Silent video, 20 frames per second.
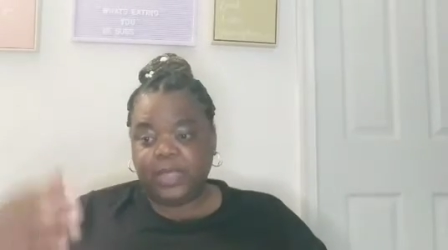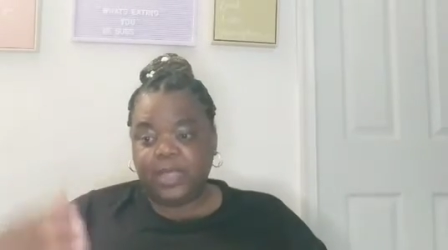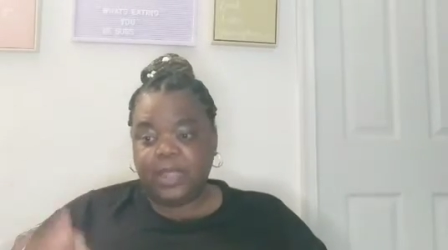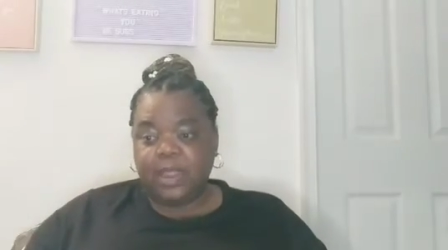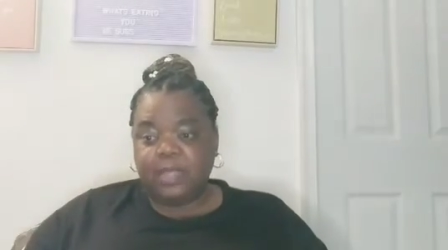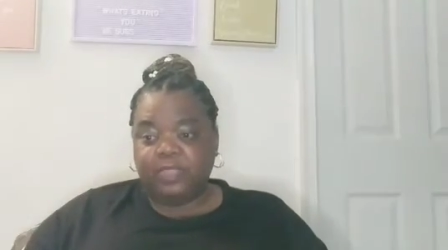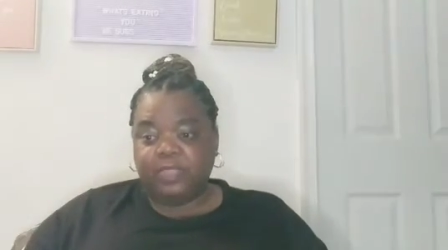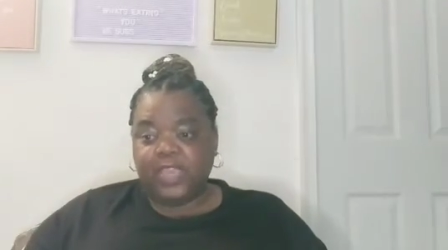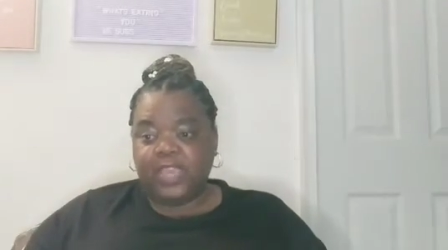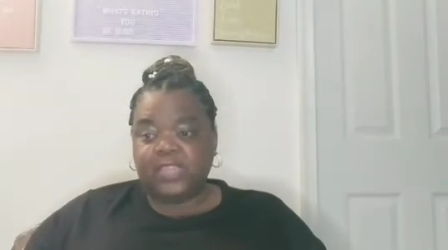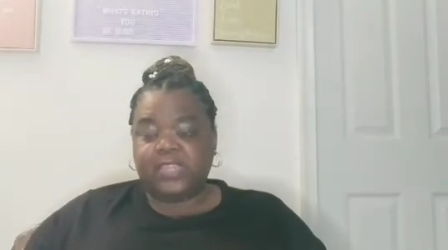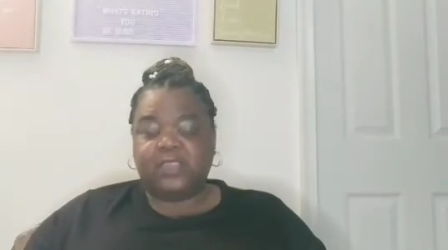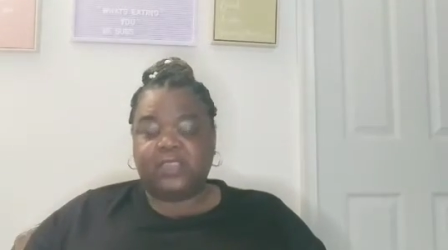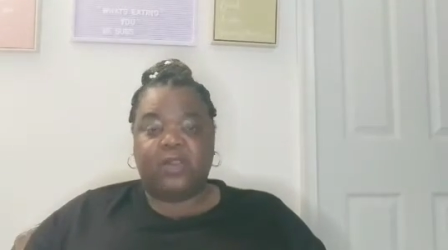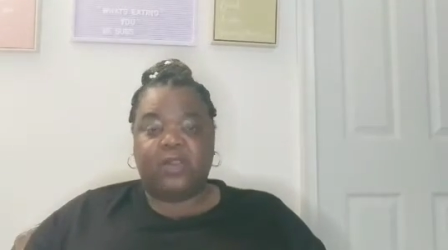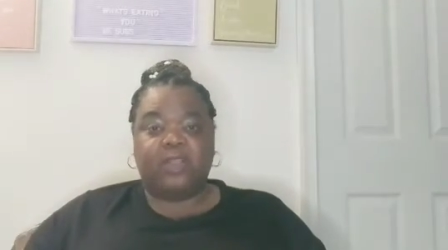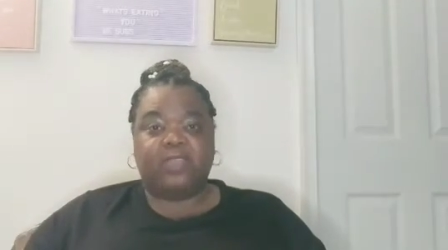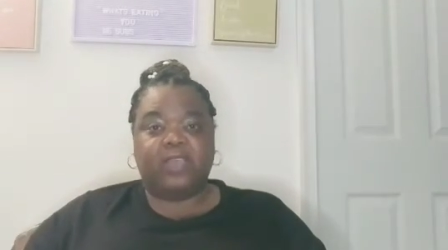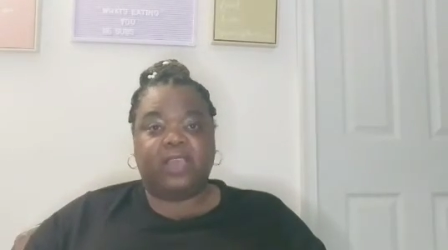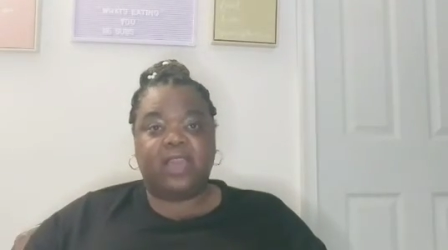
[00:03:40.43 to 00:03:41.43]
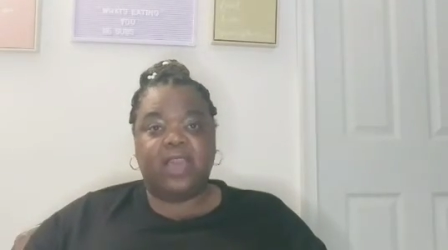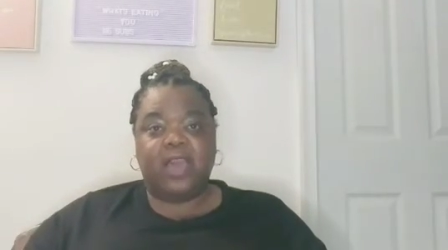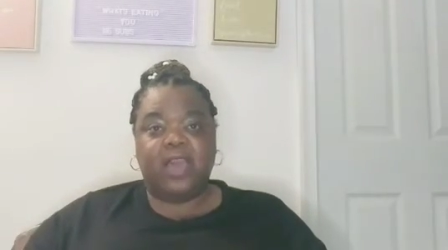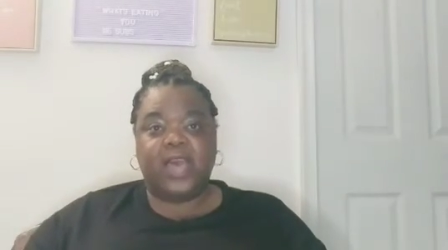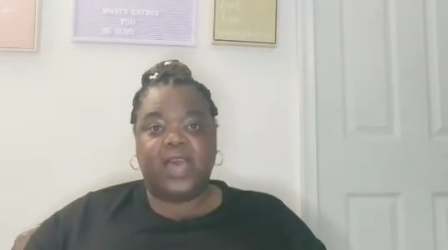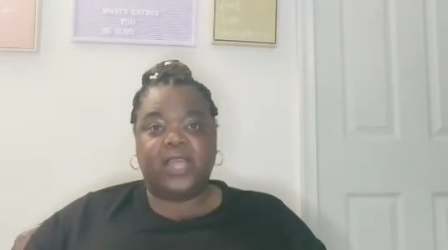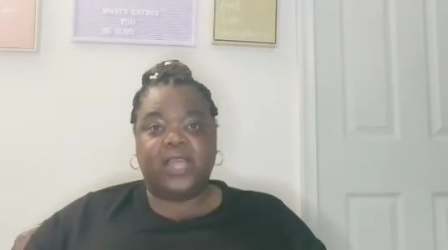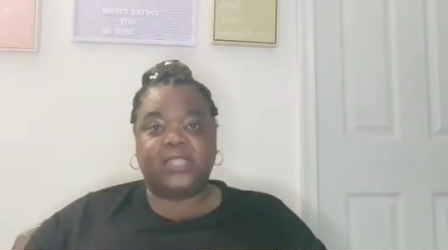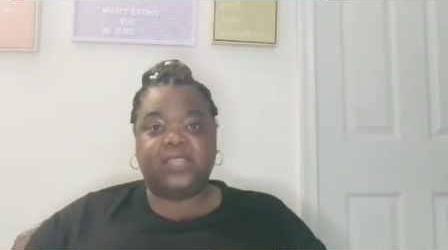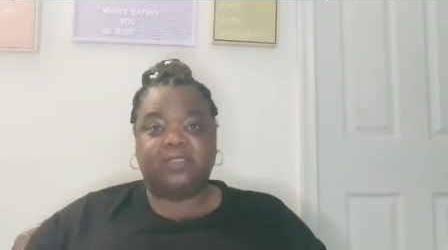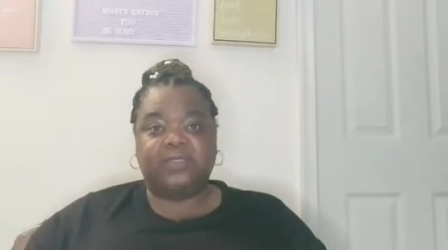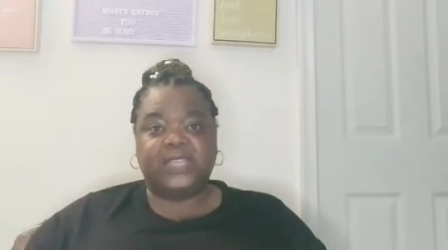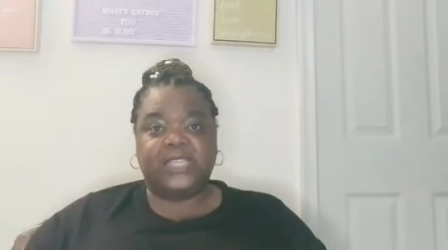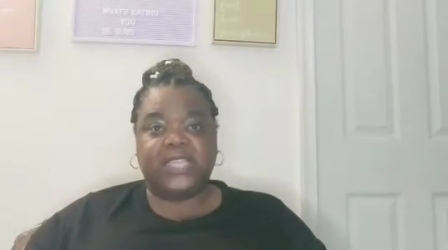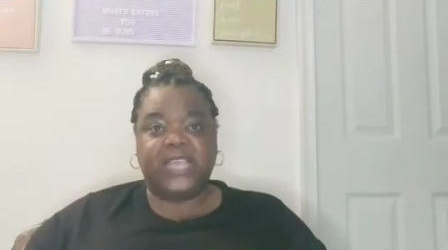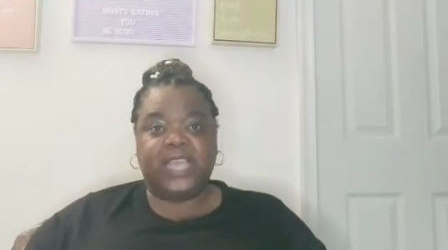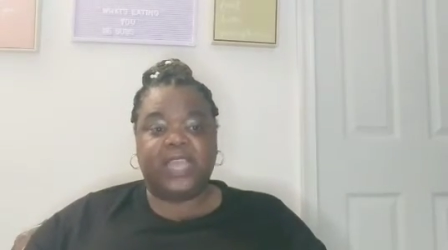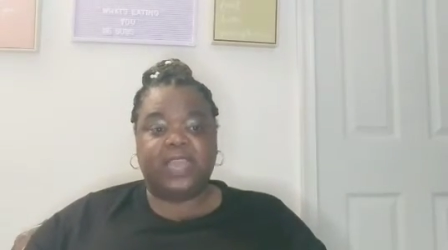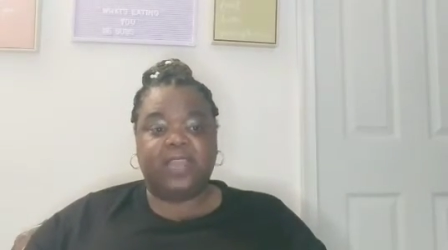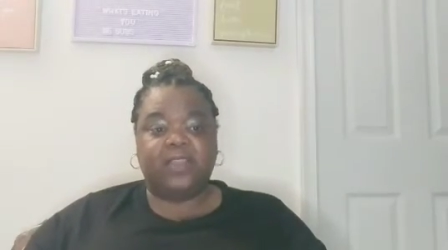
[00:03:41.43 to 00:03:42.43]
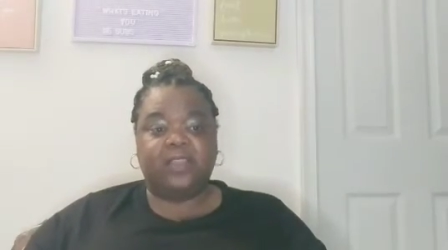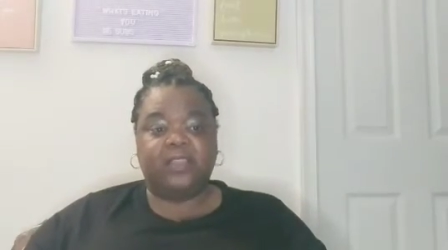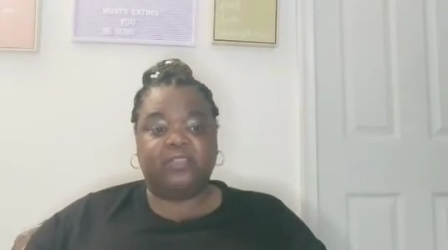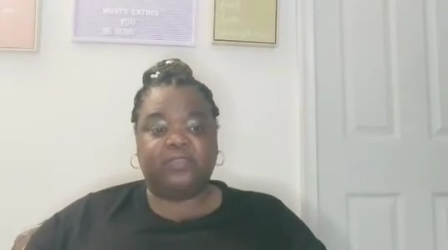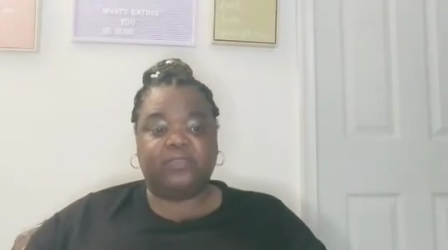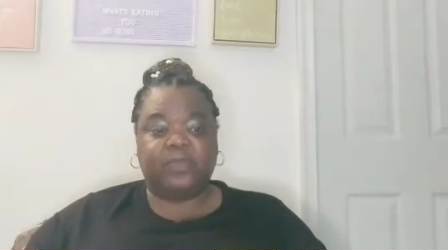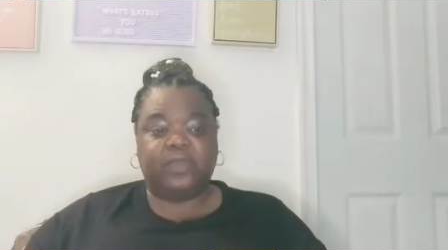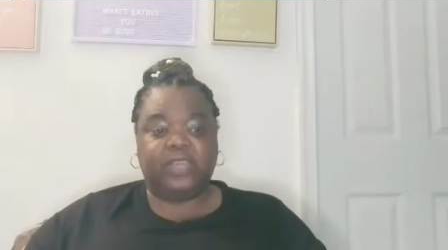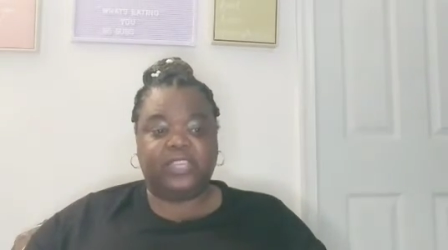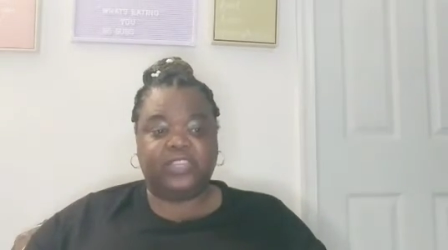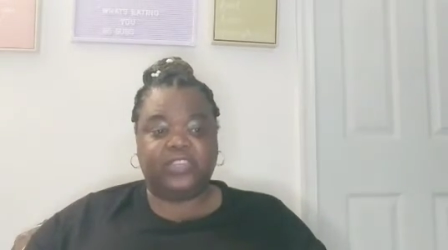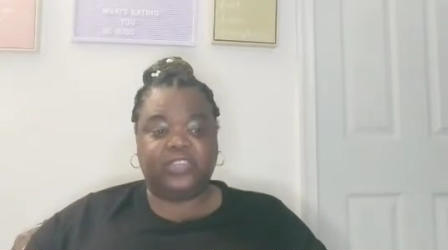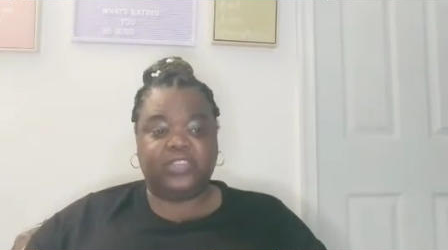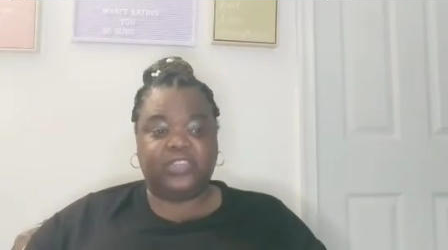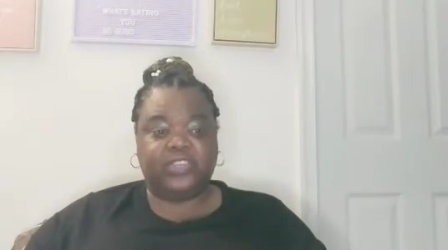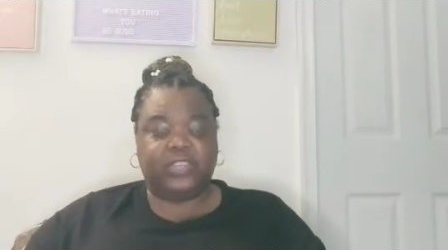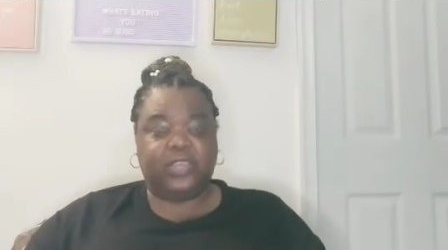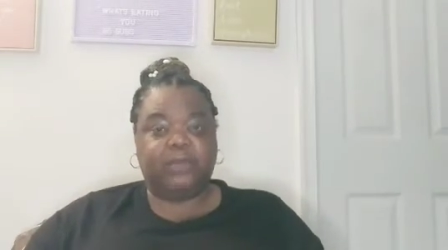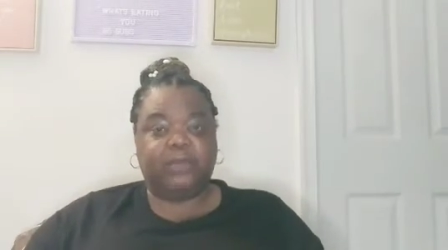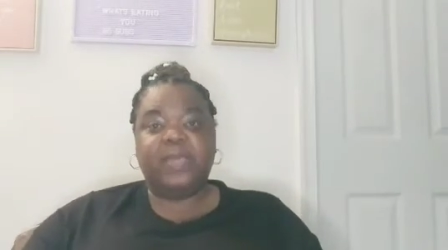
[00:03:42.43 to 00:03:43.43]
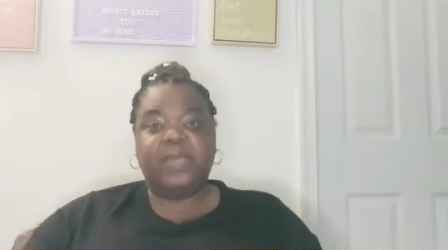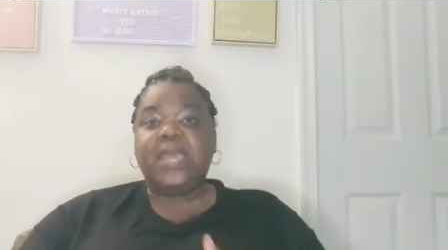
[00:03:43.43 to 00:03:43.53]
These are the cons of staying in this relationship.